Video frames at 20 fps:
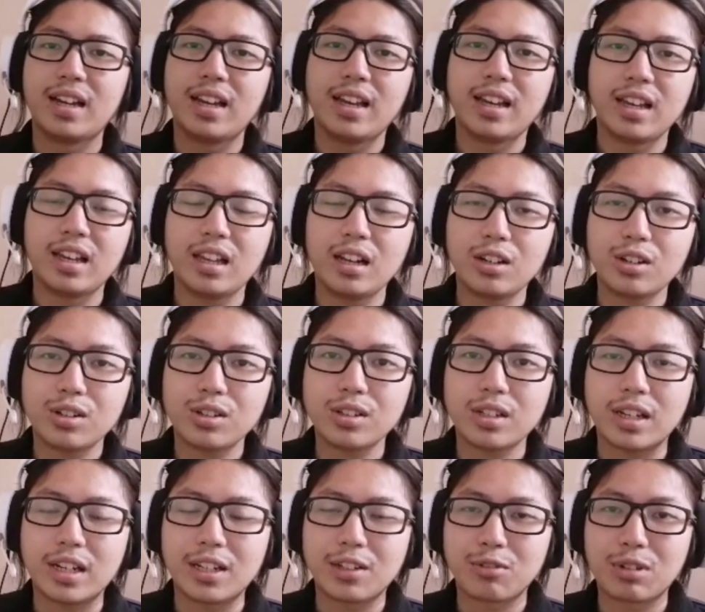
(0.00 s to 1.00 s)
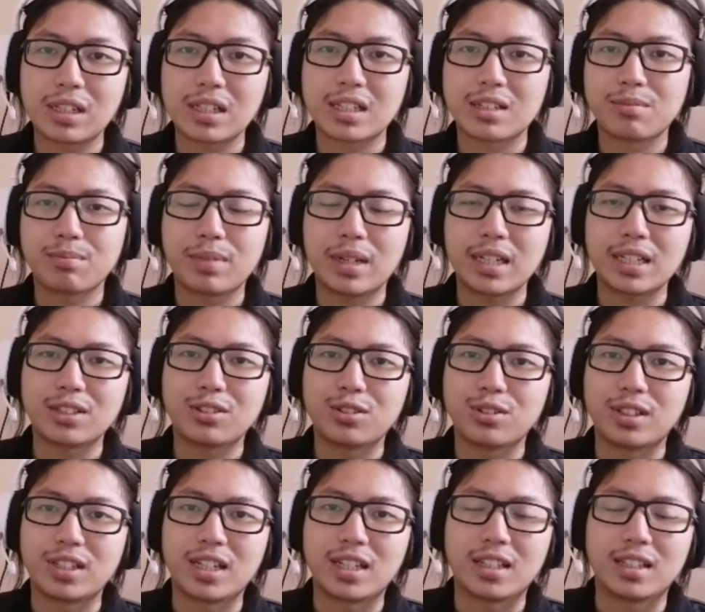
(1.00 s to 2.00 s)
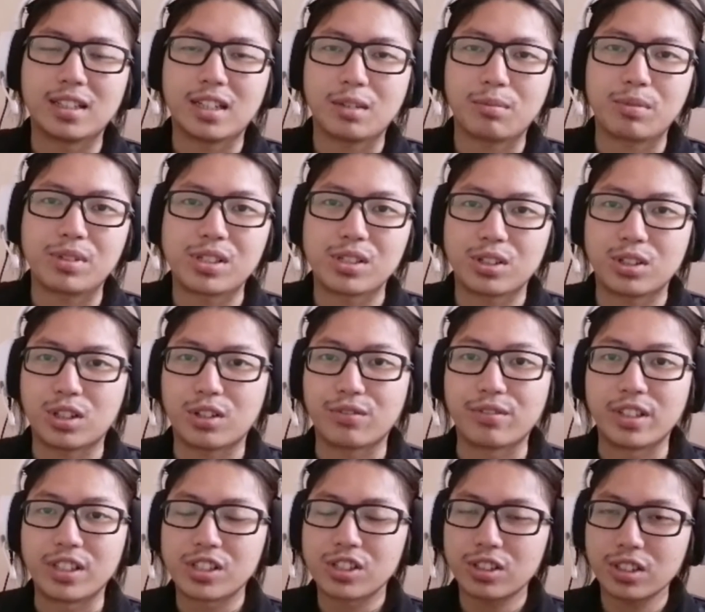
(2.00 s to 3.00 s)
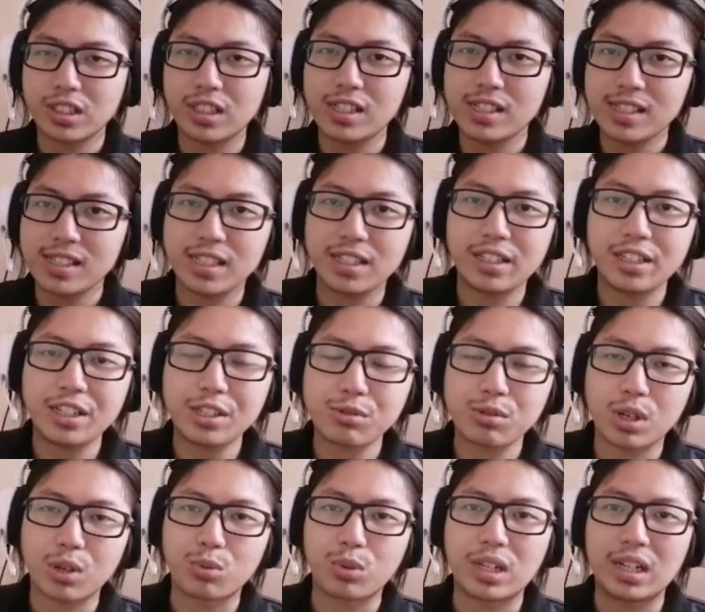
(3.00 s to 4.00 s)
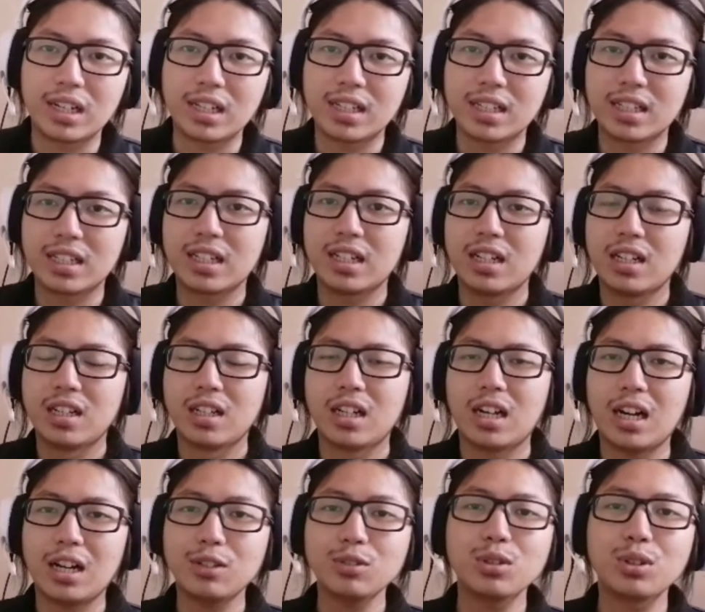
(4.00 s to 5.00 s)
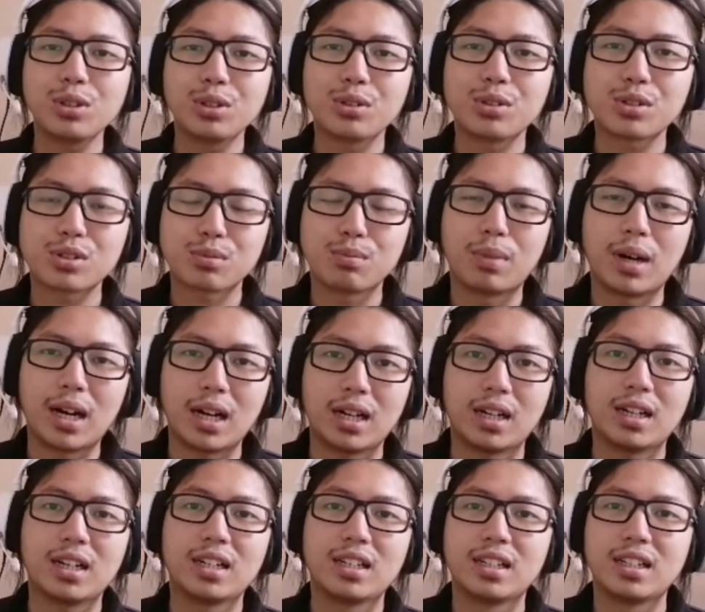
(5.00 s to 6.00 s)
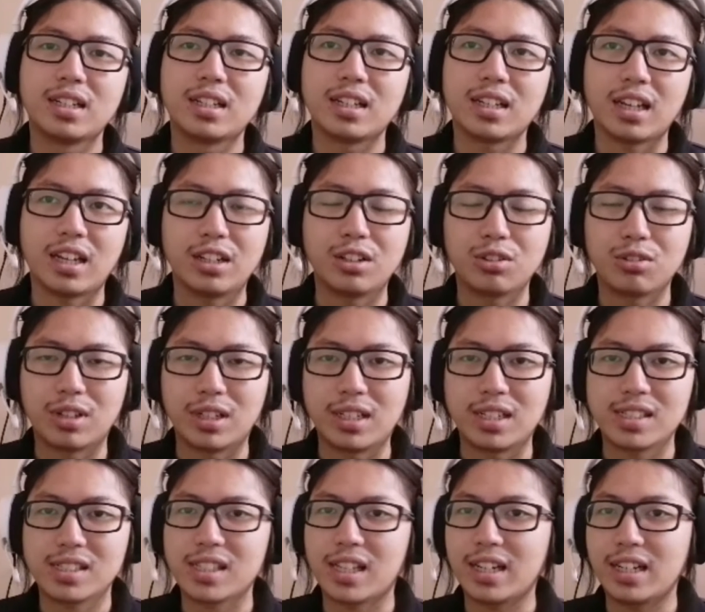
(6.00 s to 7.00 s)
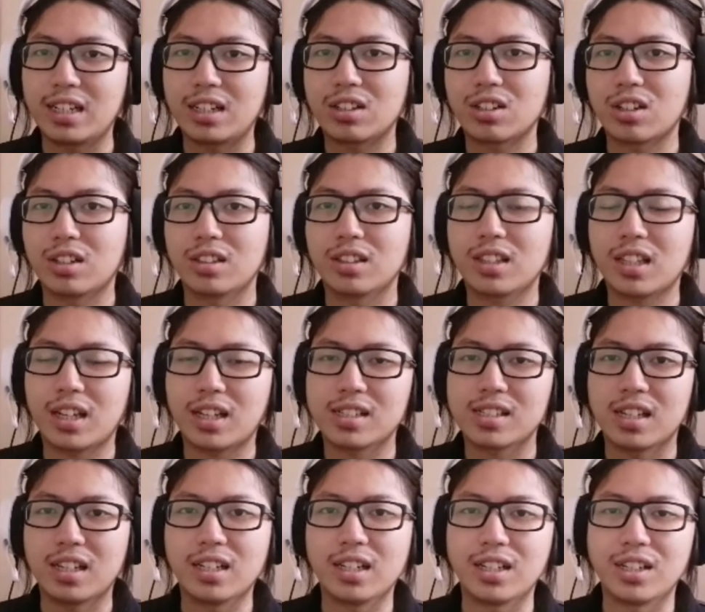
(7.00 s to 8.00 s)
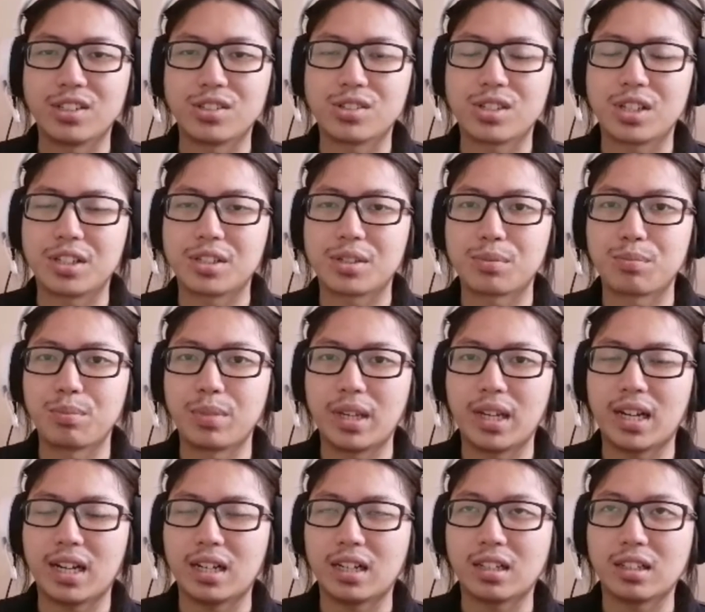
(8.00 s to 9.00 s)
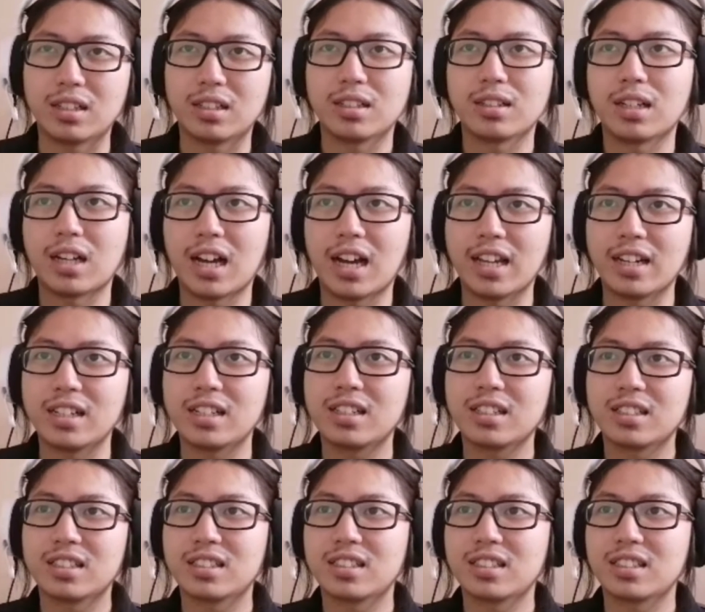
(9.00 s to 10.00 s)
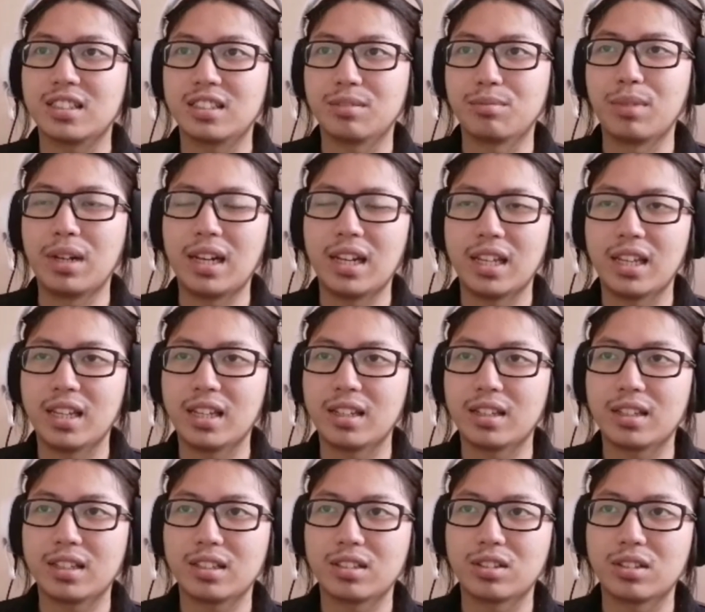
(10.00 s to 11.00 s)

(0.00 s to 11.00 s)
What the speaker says: Hello and welcome back to another episode of the Chonky series where we learn how to use bah and to understand the context and the usage under the Malay